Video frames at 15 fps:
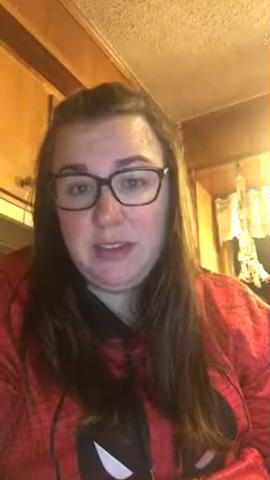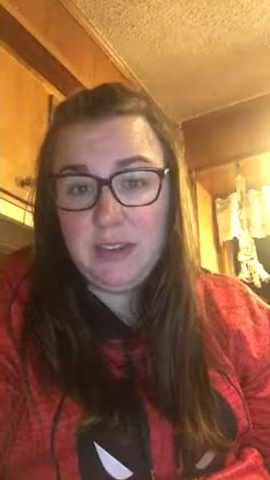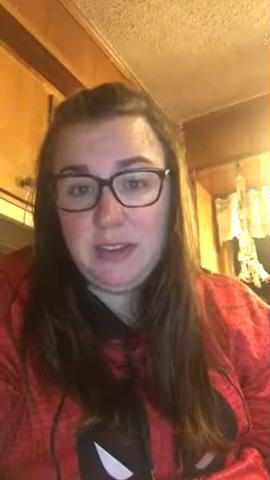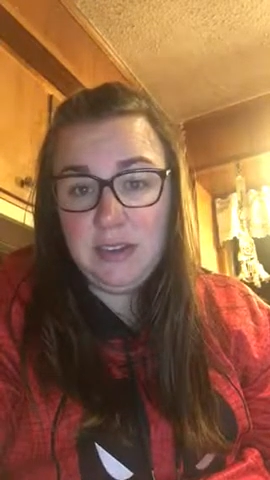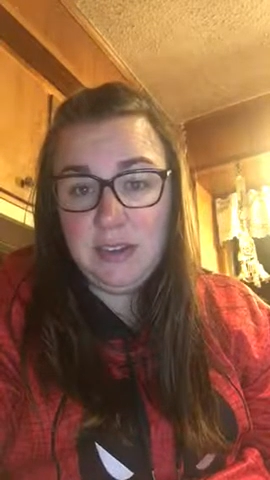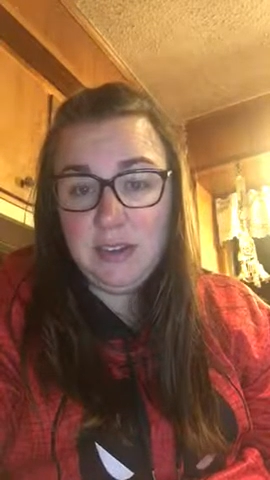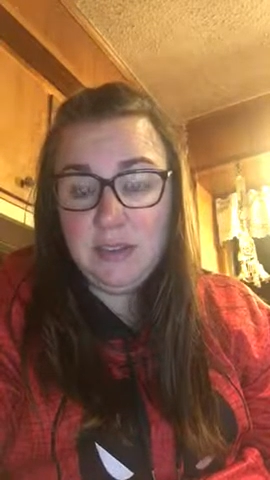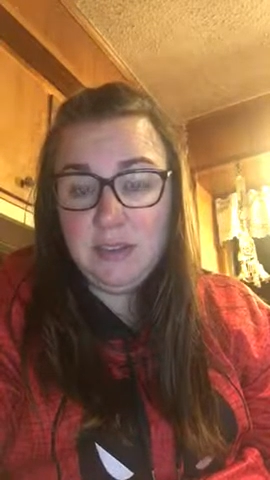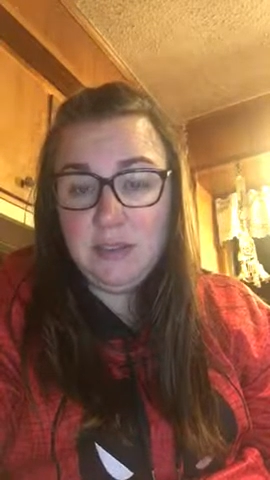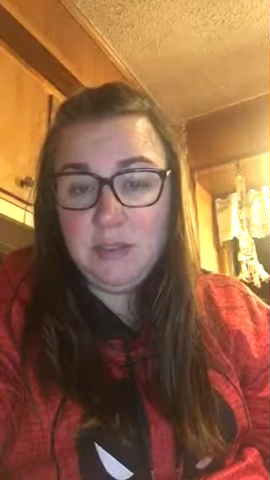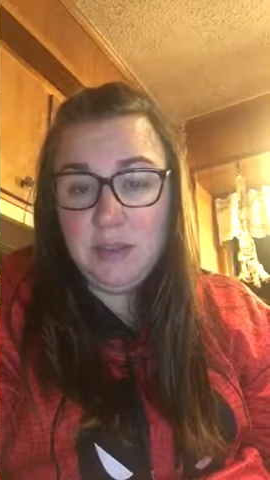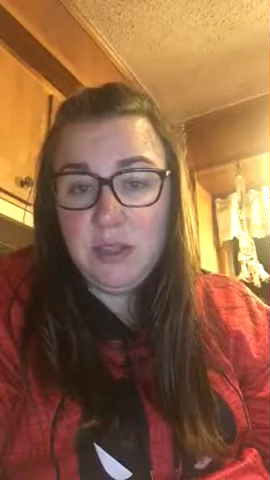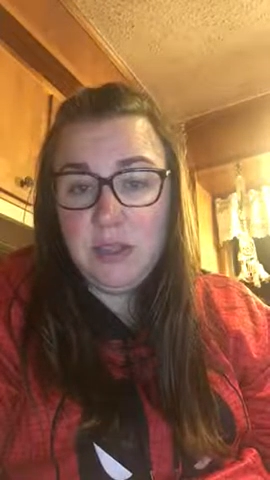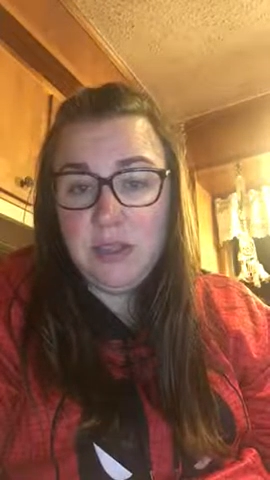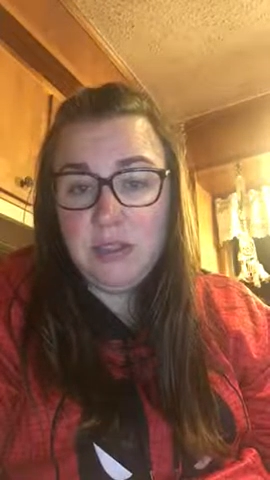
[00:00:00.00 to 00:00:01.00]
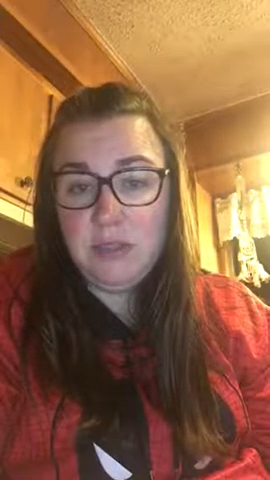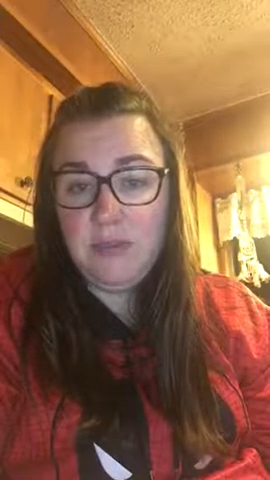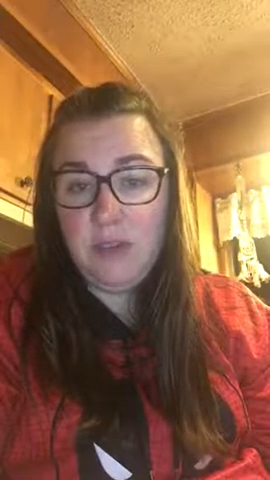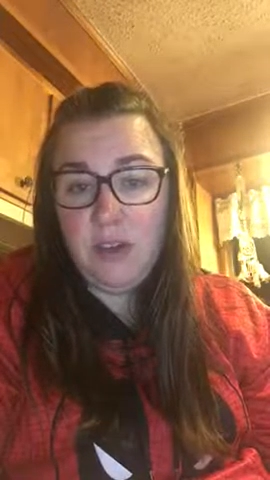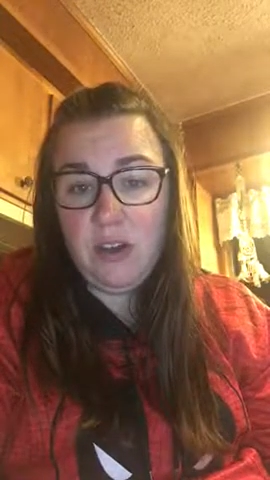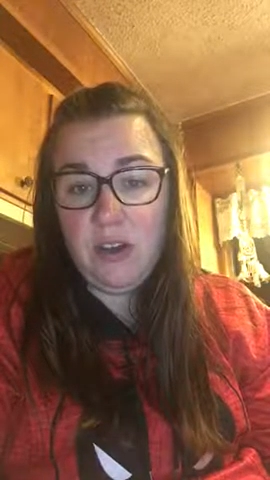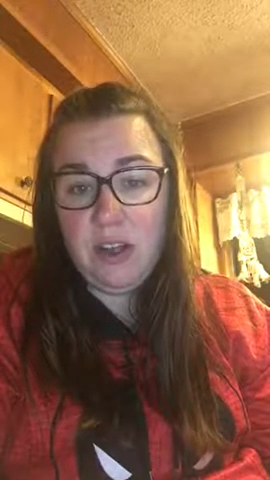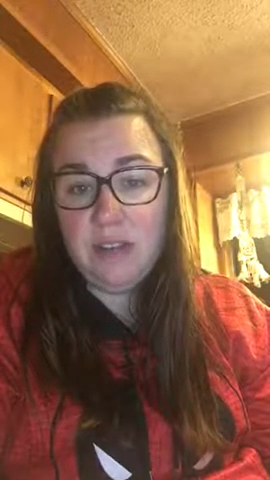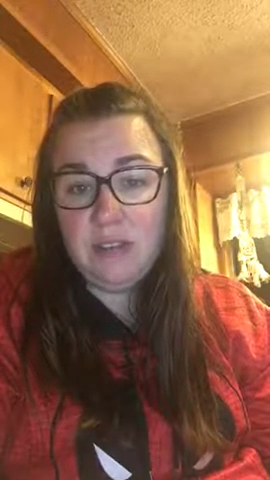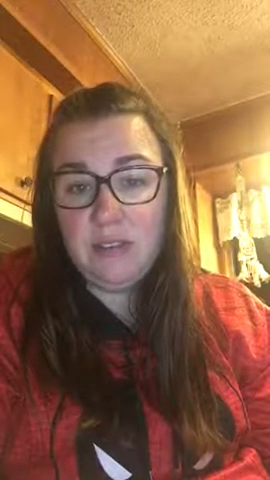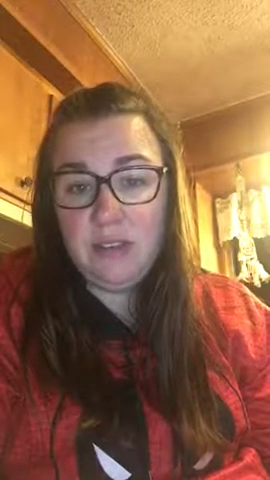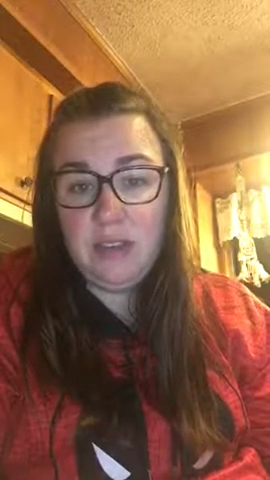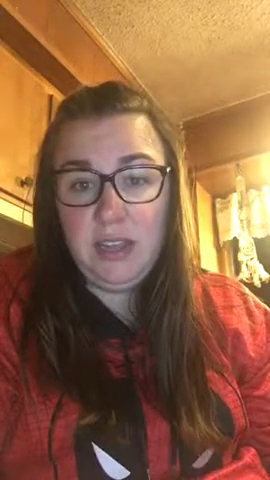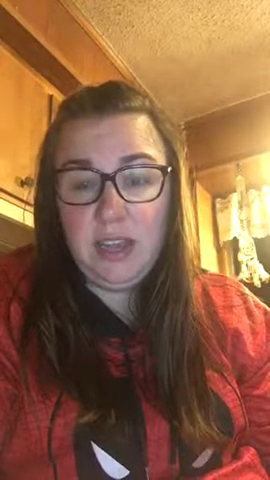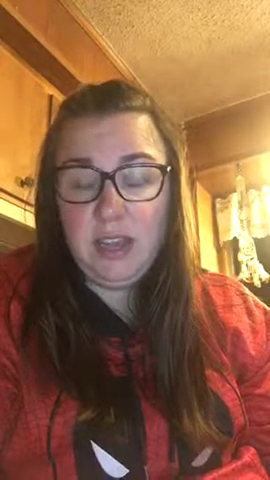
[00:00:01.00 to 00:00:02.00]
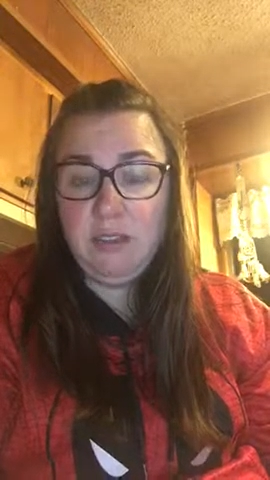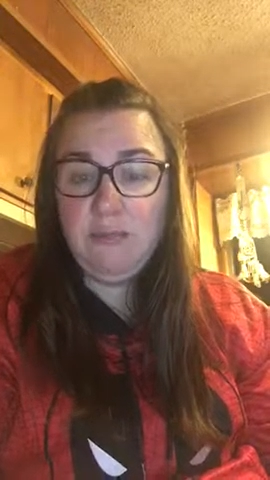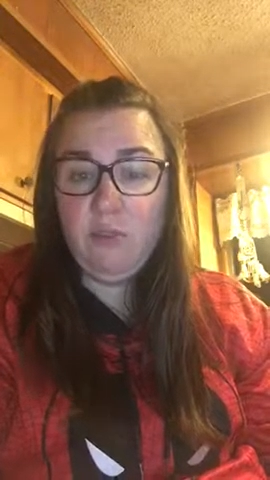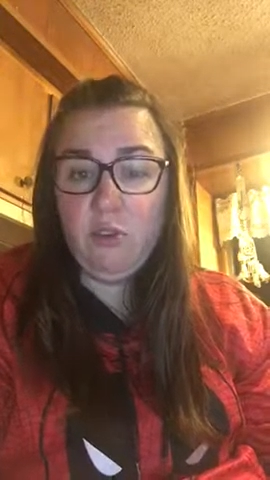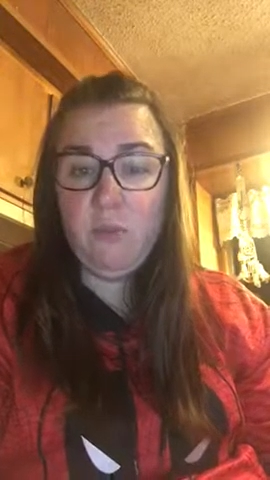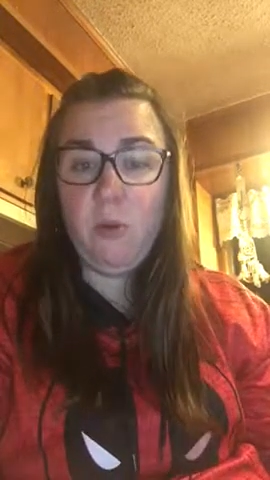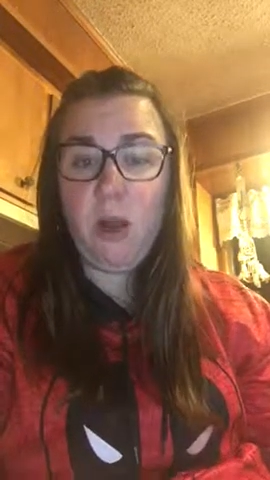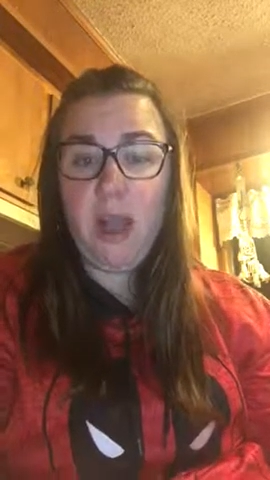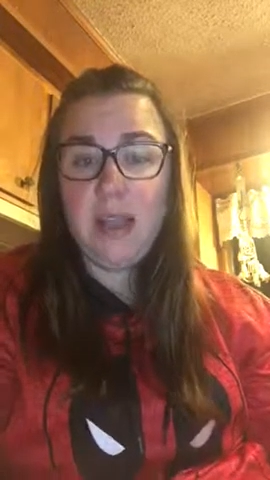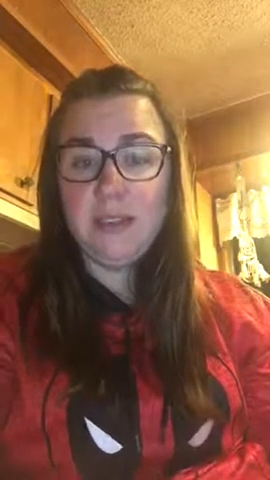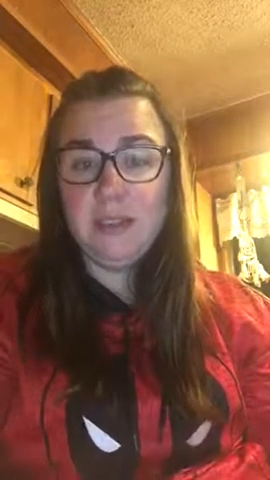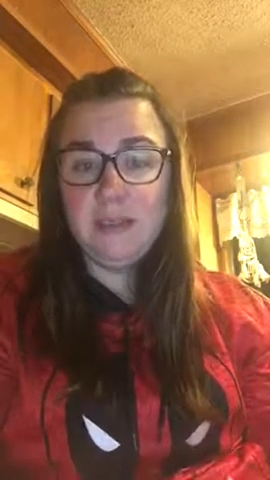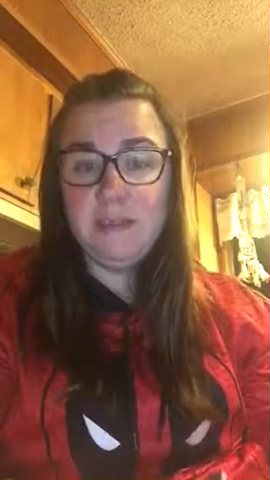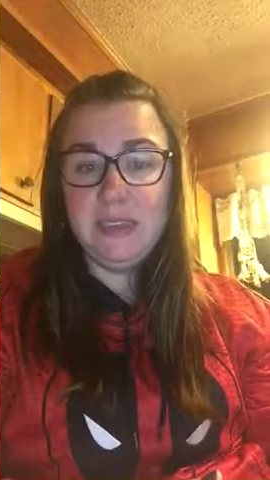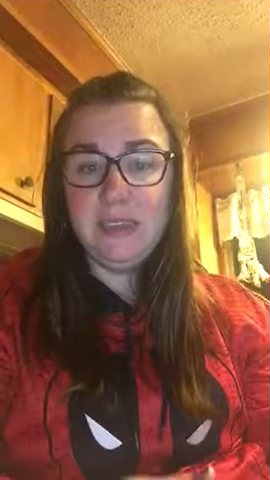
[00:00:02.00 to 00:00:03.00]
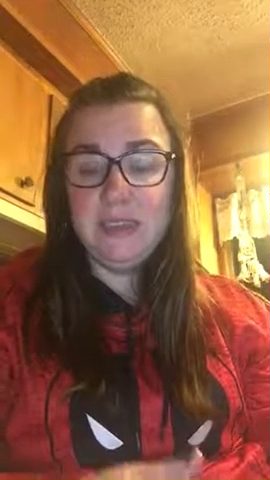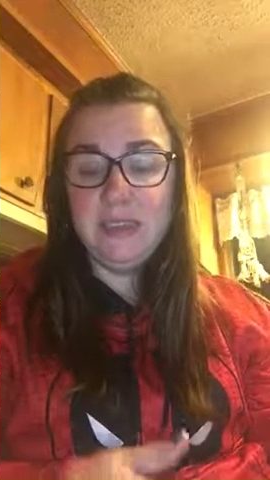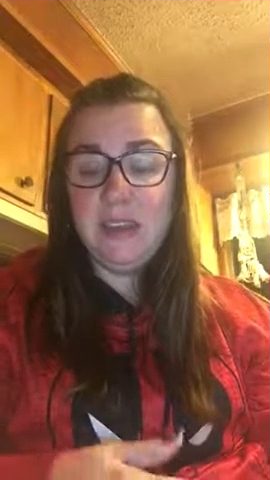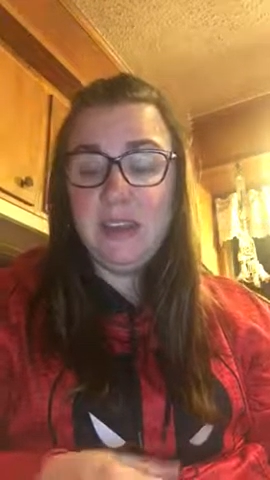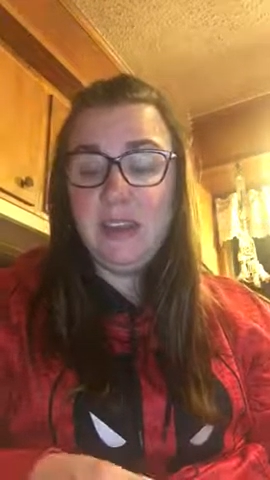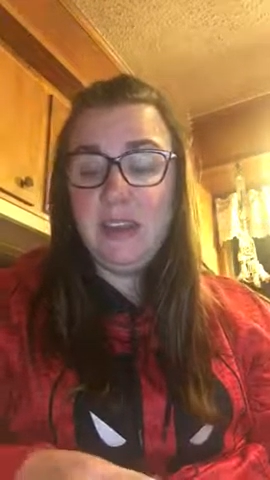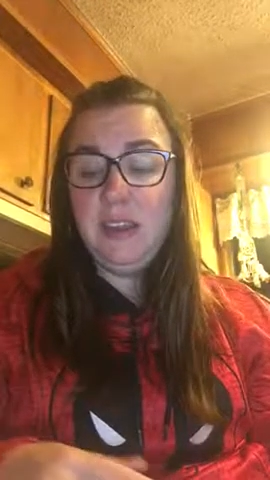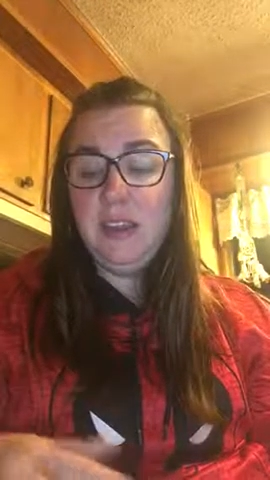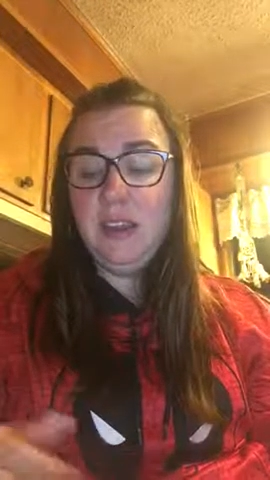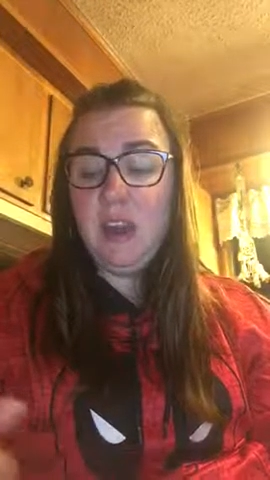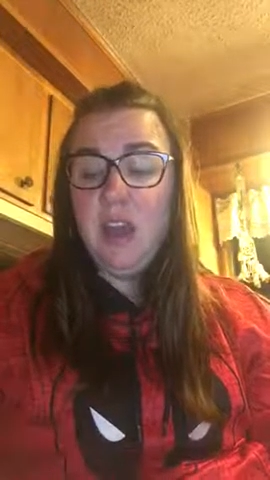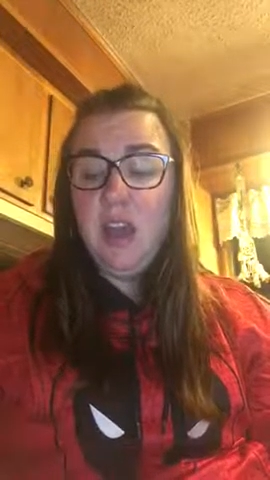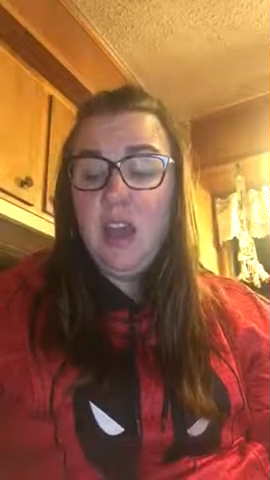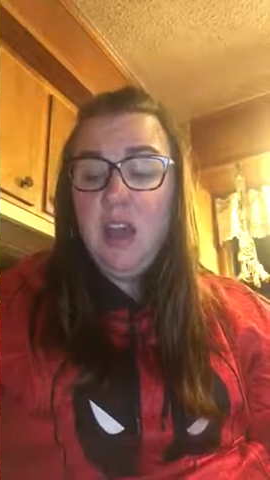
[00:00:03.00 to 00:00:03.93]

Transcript: that I did this with as far as any kind of formal academic setting.